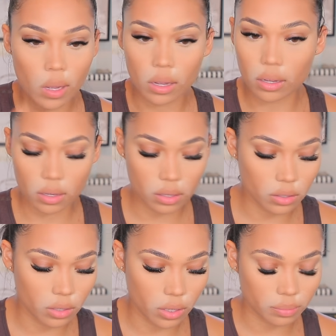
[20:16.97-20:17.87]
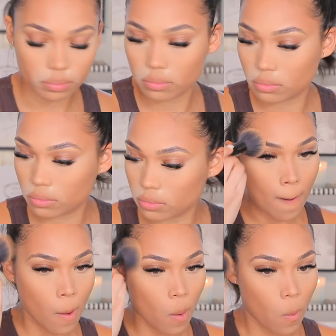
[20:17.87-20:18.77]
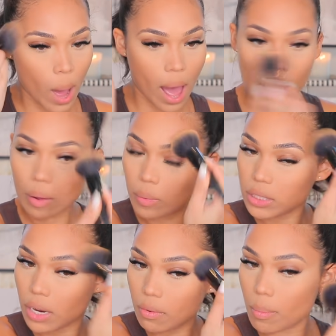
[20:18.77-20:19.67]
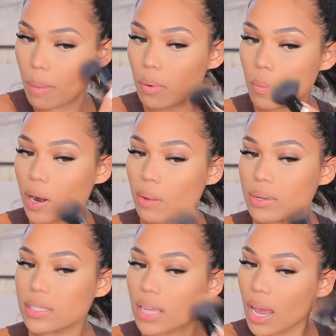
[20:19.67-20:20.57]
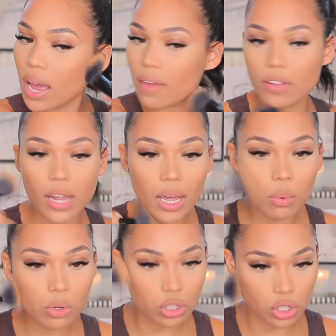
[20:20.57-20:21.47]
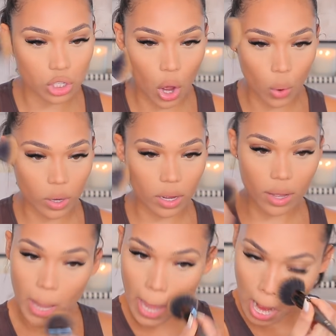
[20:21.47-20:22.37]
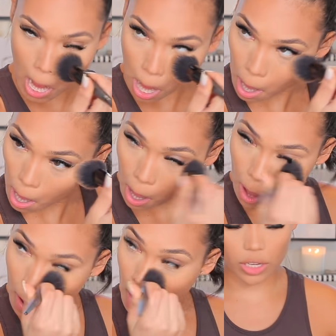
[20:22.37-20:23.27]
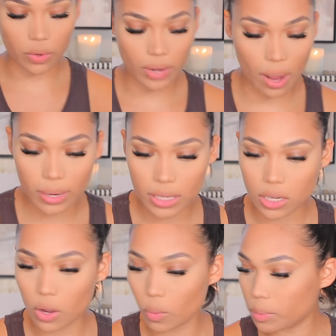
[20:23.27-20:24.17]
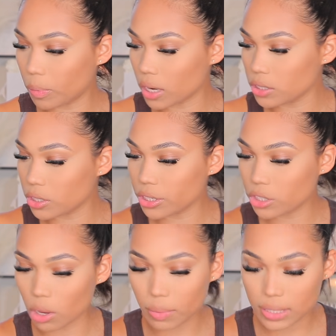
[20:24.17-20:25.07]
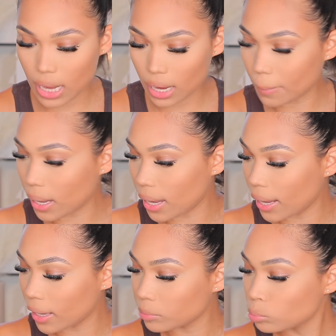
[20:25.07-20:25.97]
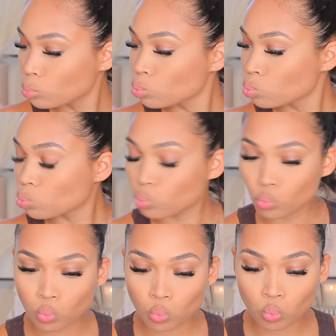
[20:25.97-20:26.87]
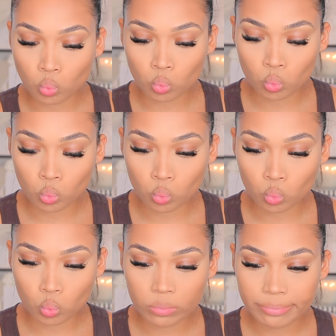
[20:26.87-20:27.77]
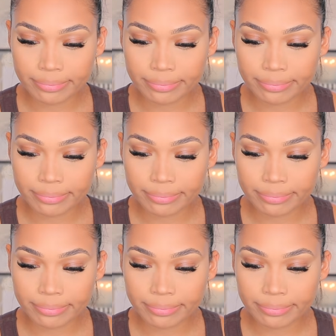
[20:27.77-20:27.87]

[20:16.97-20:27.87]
and you know. Wow, I wish I remember what I was saying. I feel like it was so good. So now I need to go in with bronzer. So I'm gonna take my, um,